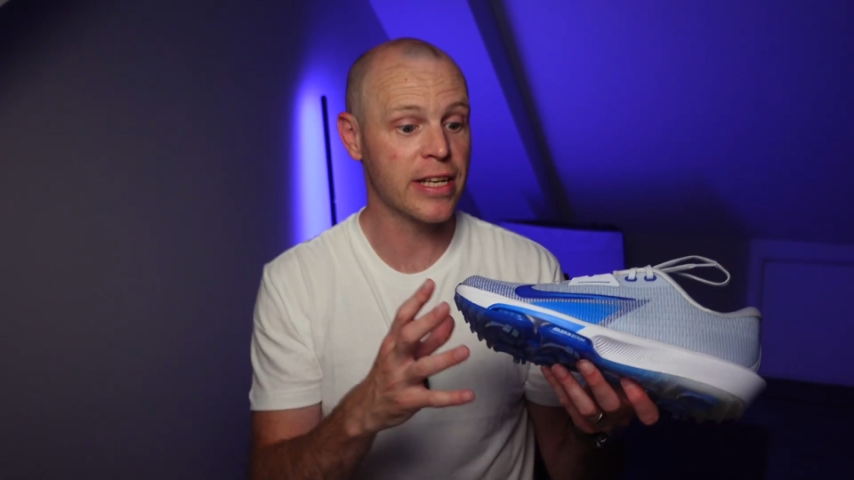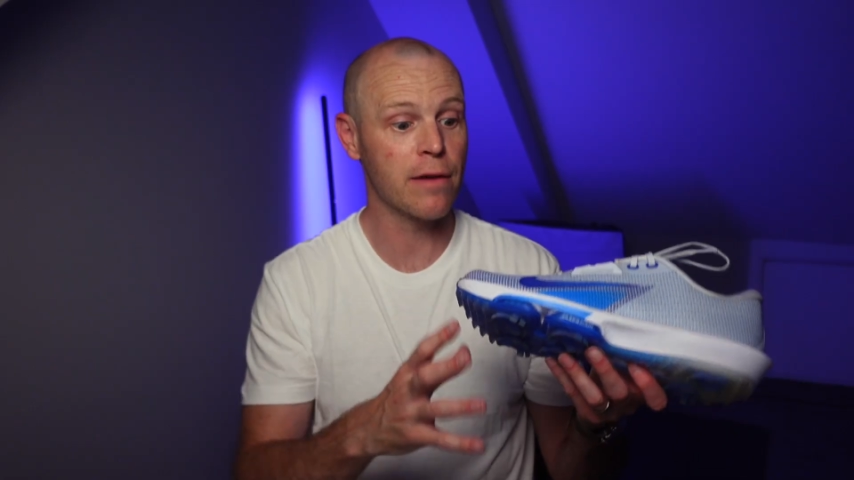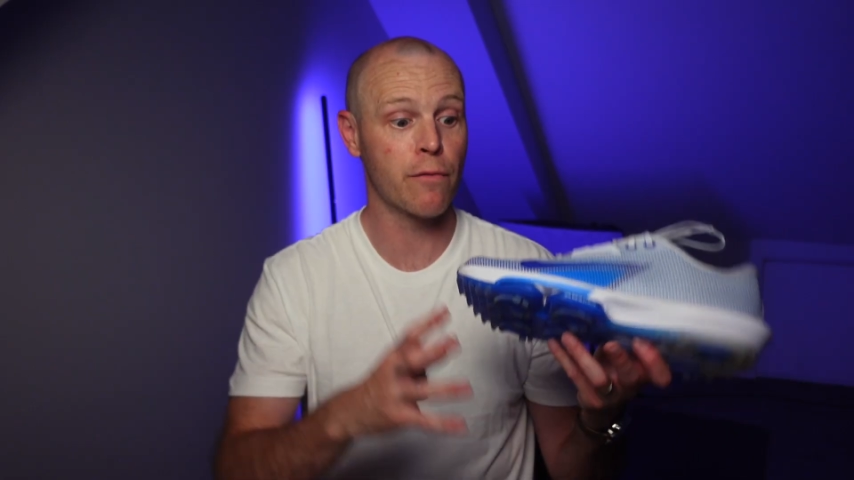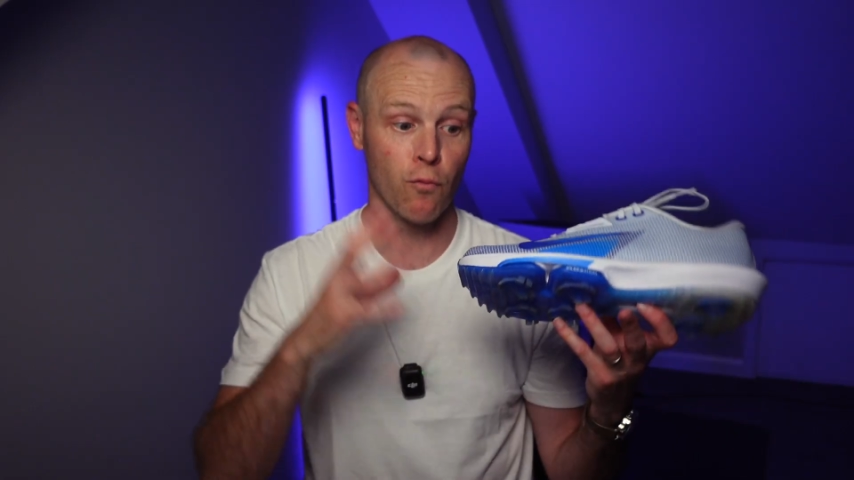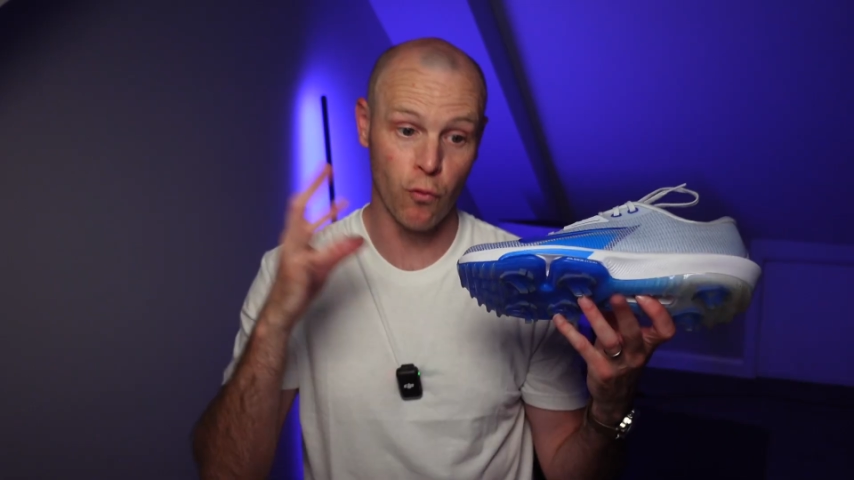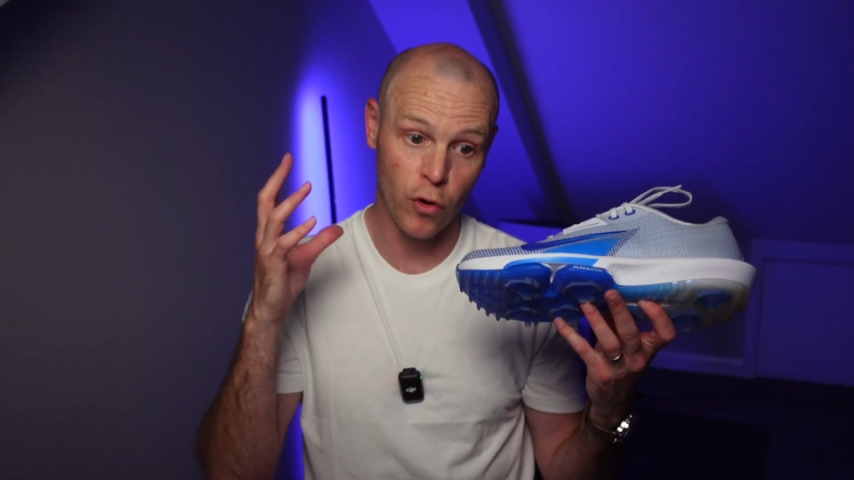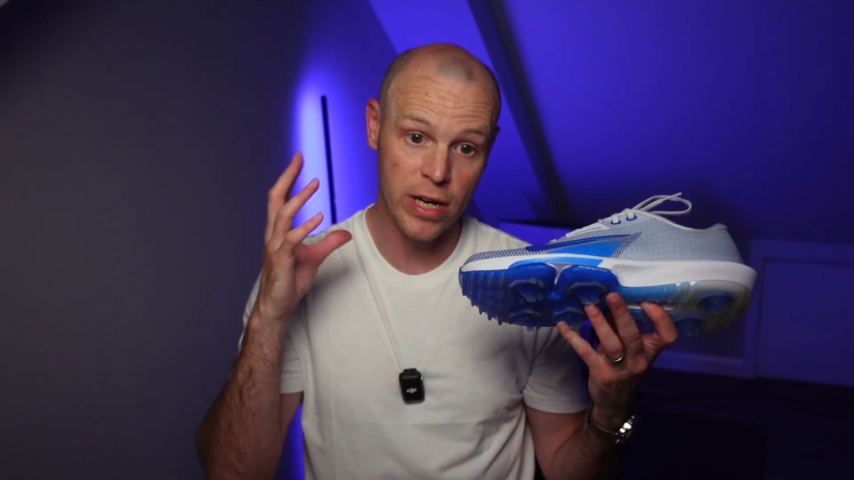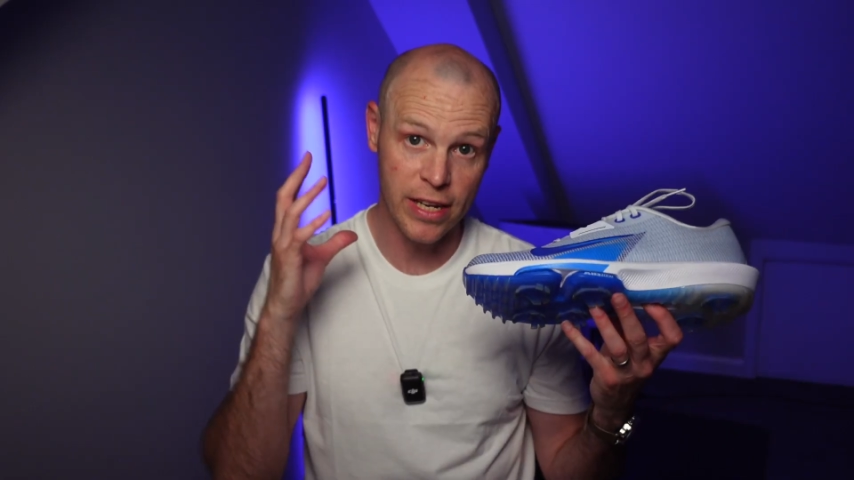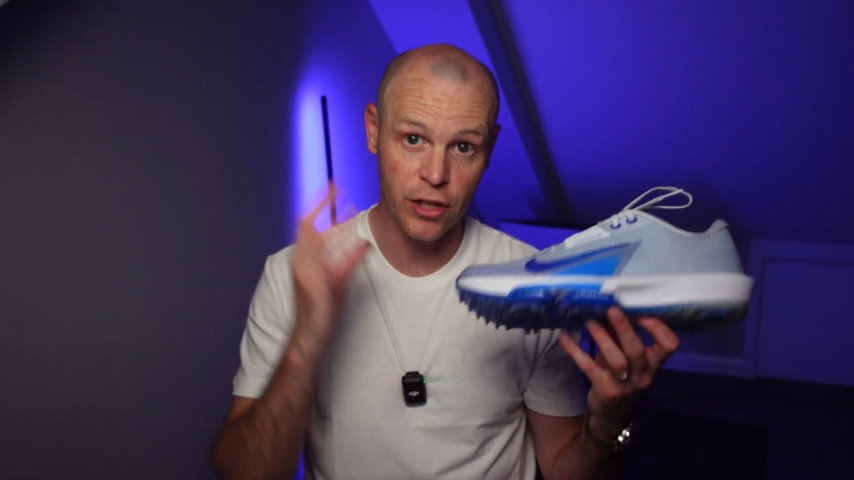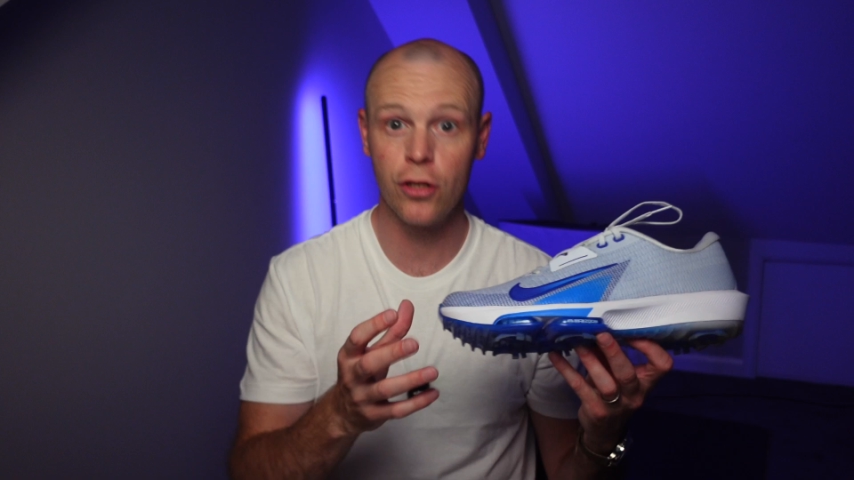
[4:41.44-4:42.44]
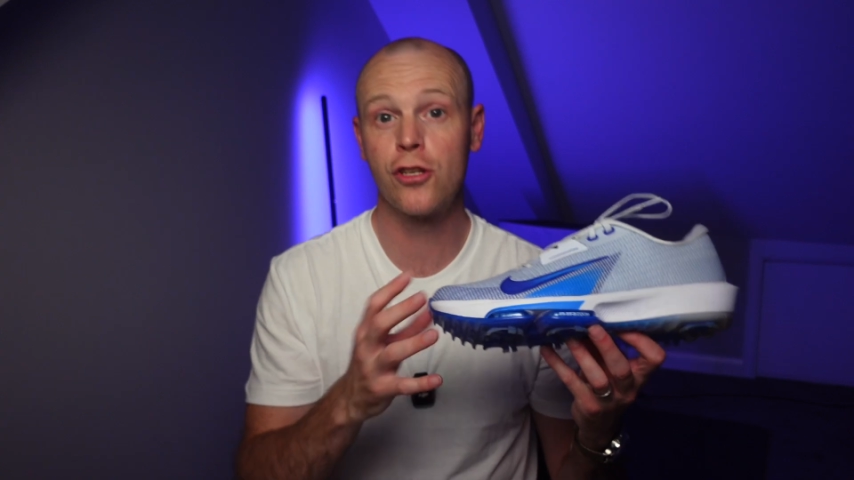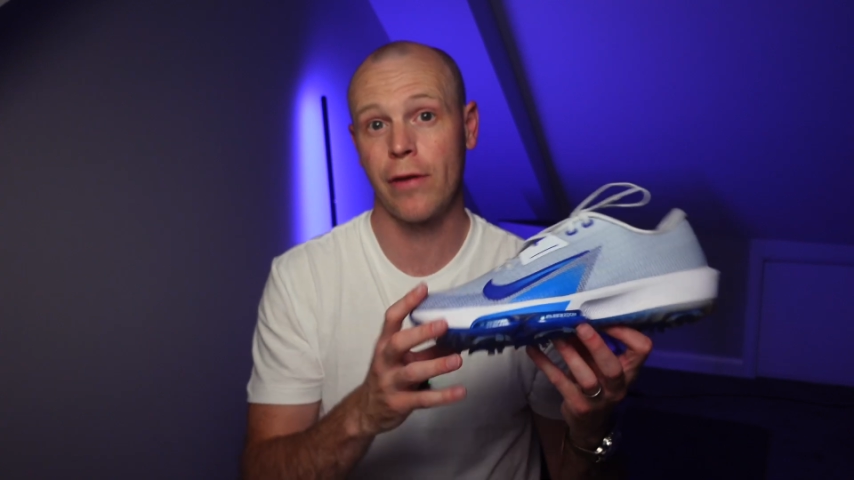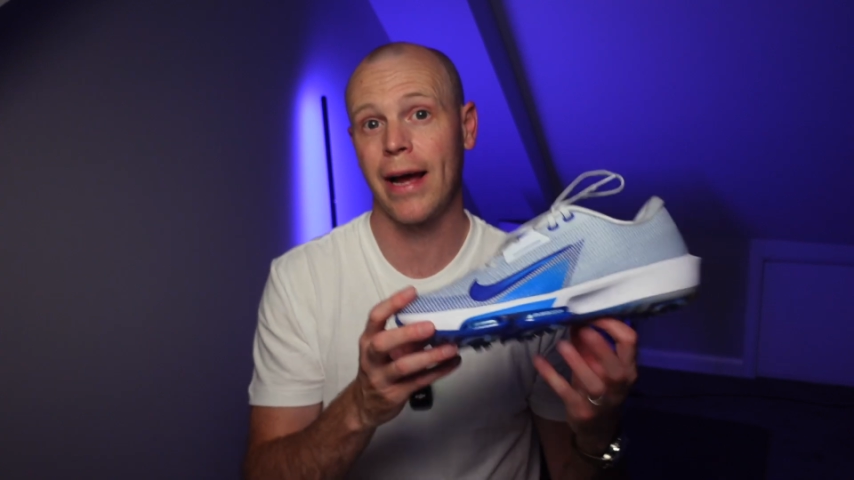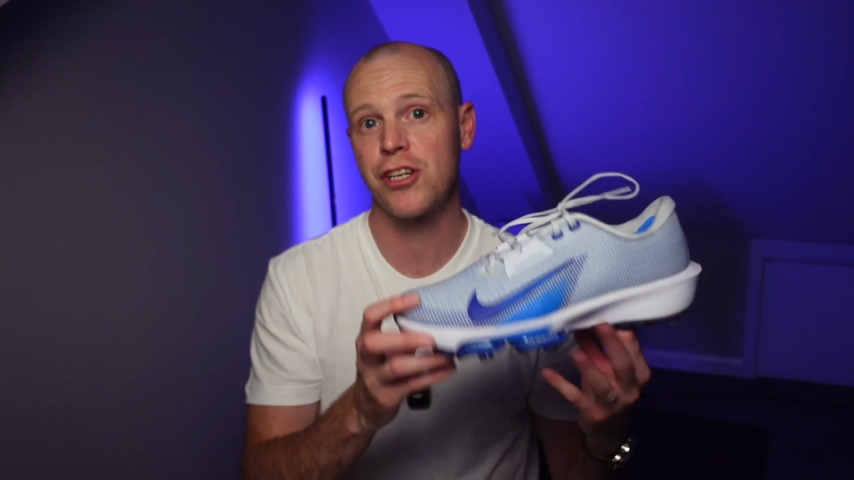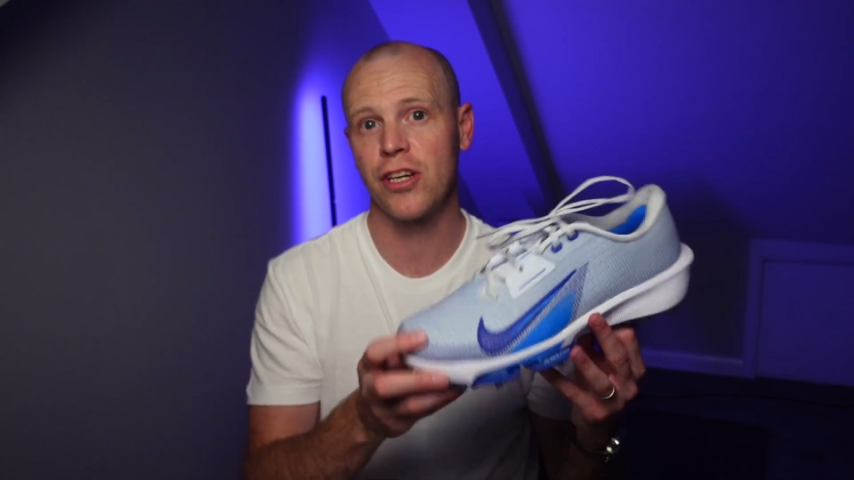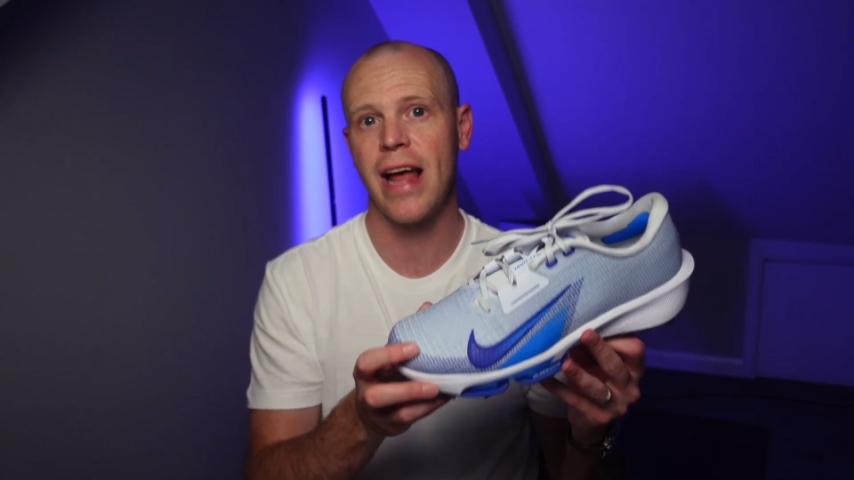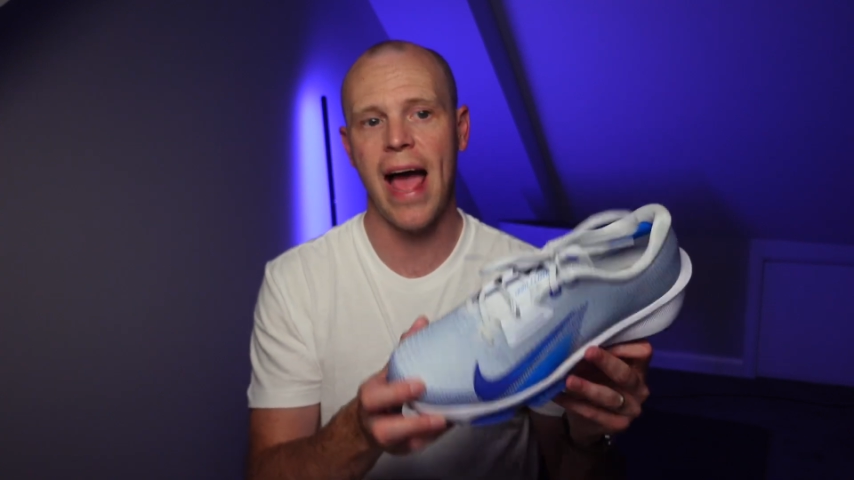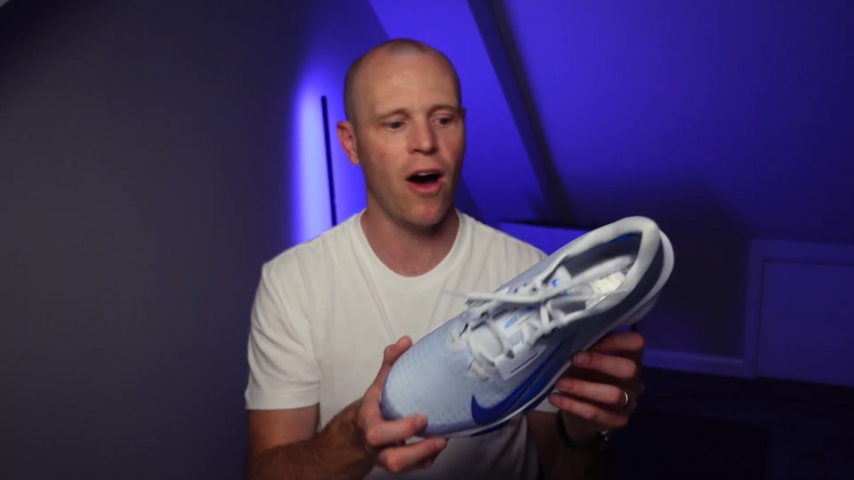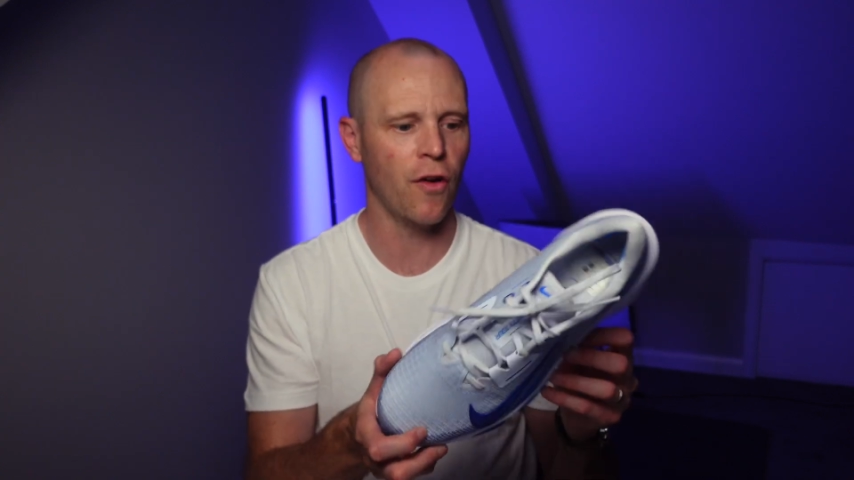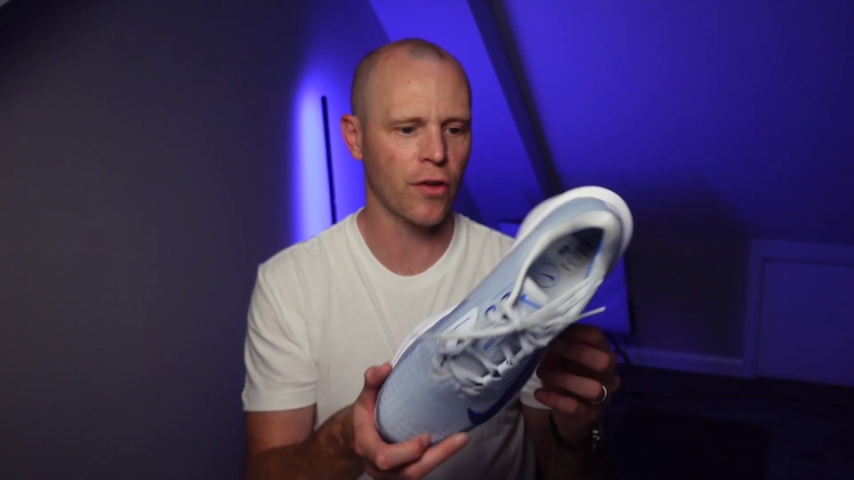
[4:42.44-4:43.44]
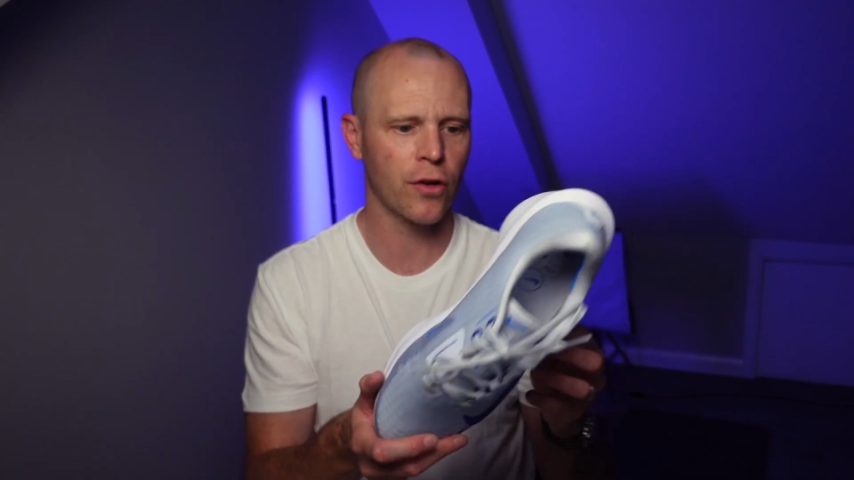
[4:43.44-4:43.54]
give really good traction out on the